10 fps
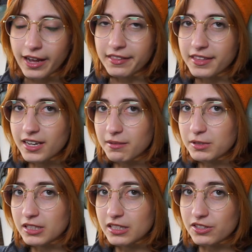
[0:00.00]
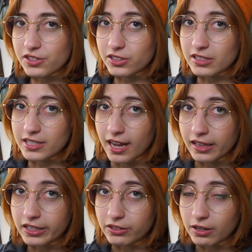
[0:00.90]
I think I'm gonna need to start a
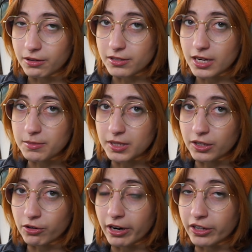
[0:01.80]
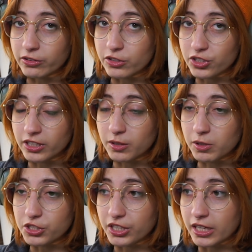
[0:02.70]
tally on how many times I cry on this channel
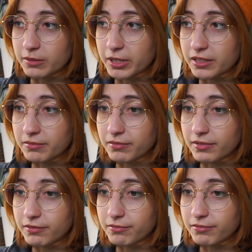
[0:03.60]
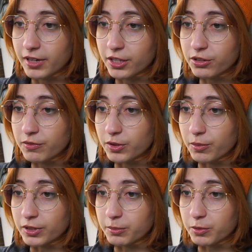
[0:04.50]
watching anime. I don't even know
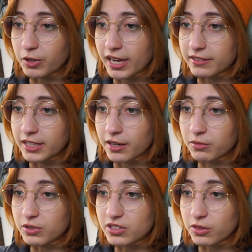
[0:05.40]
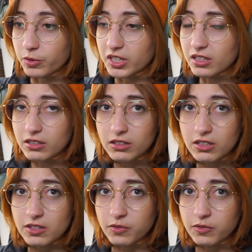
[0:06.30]
what number we're at now. Is it 3? Is it